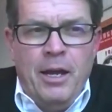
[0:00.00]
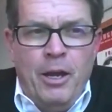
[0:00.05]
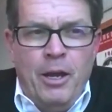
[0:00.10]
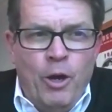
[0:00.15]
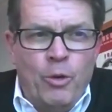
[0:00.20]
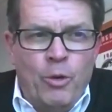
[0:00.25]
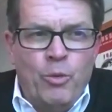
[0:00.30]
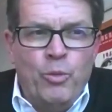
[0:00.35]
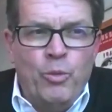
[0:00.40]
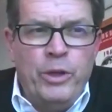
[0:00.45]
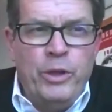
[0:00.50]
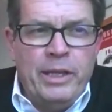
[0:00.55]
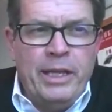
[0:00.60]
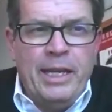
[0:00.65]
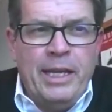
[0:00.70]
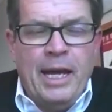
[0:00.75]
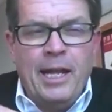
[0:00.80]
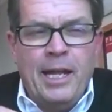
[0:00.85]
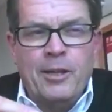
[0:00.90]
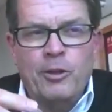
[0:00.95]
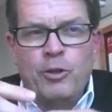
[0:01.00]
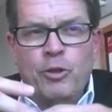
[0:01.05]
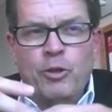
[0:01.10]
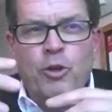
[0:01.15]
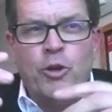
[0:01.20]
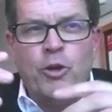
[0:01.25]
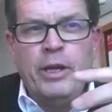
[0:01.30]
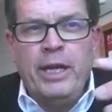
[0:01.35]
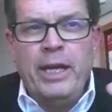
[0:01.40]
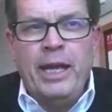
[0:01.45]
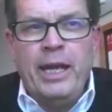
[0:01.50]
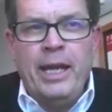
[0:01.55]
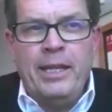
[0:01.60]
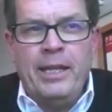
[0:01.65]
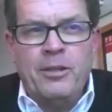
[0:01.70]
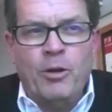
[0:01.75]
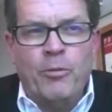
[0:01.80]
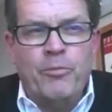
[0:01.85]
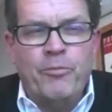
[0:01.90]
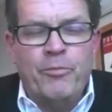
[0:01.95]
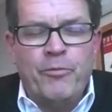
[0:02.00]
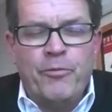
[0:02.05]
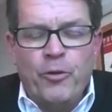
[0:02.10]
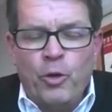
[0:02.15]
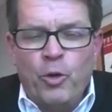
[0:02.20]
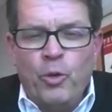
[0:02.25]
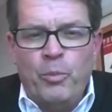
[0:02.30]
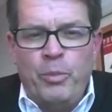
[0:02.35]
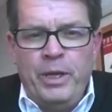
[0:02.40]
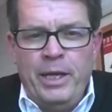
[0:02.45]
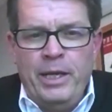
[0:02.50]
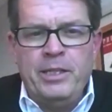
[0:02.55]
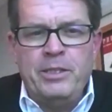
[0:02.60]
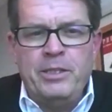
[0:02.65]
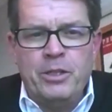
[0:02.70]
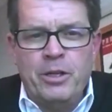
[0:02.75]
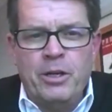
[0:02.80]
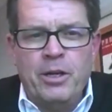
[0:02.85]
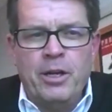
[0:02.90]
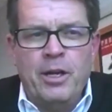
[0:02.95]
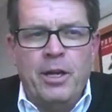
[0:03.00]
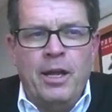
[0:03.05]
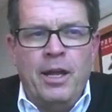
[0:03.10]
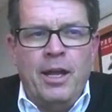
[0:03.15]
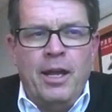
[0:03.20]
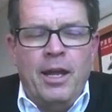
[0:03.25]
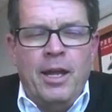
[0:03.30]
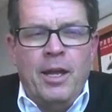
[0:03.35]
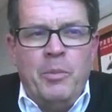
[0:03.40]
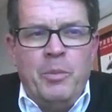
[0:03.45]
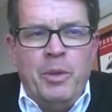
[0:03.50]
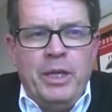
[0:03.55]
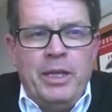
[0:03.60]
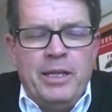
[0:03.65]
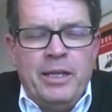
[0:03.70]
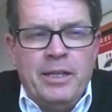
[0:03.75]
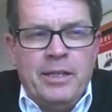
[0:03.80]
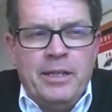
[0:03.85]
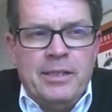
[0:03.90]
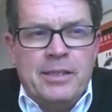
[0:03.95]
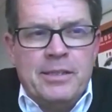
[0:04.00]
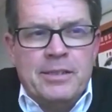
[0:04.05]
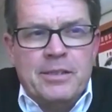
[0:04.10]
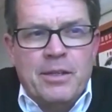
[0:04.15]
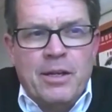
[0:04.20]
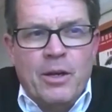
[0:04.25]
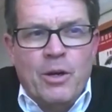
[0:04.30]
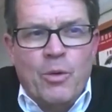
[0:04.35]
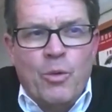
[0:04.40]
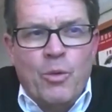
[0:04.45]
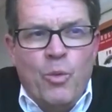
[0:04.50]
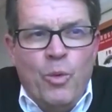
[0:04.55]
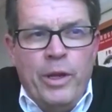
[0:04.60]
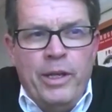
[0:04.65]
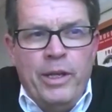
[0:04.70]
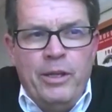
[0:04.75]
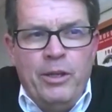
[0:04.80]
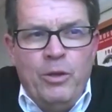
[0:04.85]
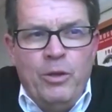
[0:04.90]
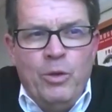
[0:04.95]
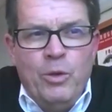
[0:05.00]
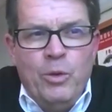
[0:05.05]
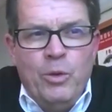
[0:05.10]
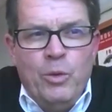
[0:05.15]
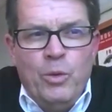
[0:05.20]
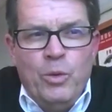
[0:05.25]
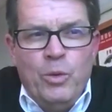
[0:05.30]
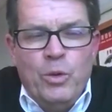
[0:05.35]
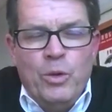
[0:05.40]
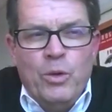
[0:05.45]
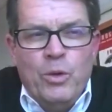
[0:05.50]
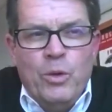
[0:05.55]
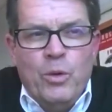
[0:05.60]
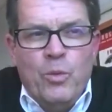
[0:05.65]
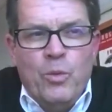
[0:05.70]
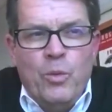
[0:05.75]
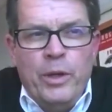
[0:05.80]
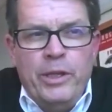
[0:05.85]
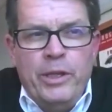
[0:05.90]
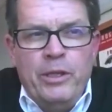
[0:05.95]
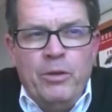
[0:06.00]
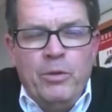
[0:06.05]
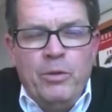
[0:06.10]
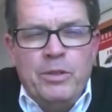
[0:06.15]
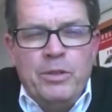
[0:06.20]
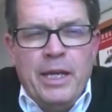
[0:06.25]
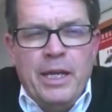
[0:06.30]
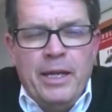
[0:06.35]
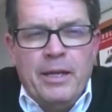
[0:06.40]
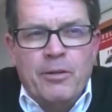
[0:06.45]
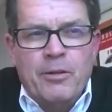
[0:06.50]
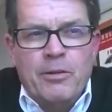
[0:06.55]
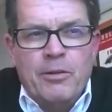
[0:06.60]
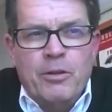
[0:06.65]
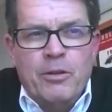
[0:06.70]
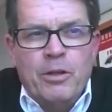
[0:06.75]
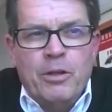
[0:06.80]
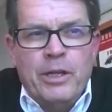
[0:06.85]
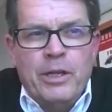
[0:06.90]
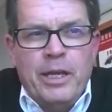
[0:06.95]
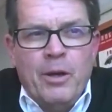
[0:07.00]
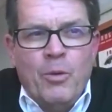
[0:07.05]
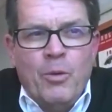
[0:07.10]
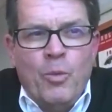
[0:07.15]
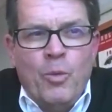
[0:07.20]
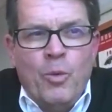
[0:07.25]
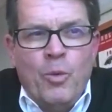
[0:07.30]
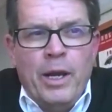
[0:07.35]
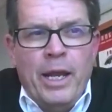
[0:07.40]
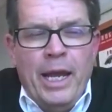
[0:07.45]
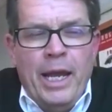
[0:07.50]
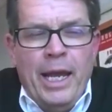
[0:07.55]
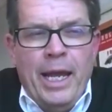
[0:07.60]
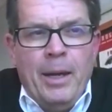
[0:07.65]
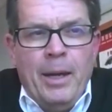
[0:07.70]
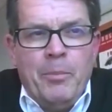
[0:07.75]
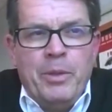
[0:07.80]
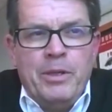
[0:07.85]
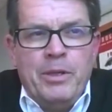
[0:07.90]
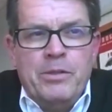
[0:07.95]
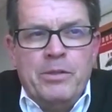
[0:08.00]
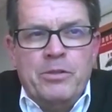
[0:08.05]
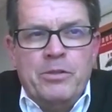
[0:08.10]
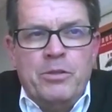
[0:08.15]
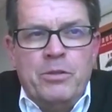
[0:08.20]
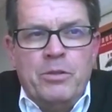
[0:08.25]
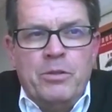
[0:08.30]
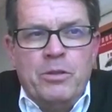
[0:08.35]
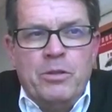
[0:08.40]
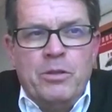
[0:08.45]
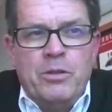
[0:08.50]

You're really not looking at the full picture, because when you, when you take a look at what happens